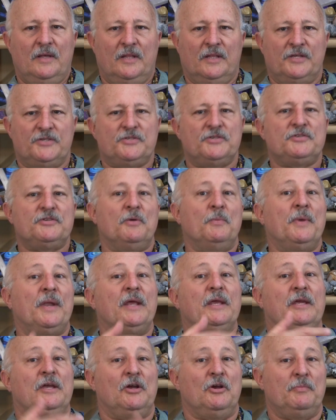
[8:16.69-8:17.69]
Unless it's someone
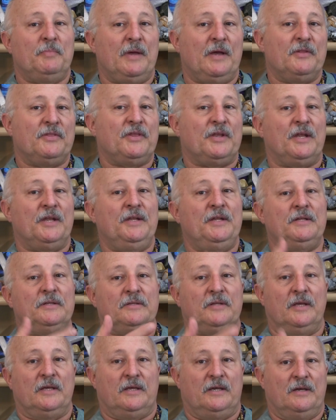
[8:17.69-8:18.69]
I care about that I need
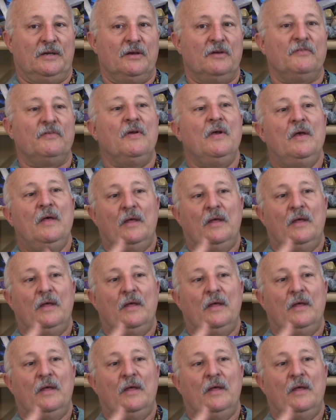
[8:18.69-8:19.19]
to take care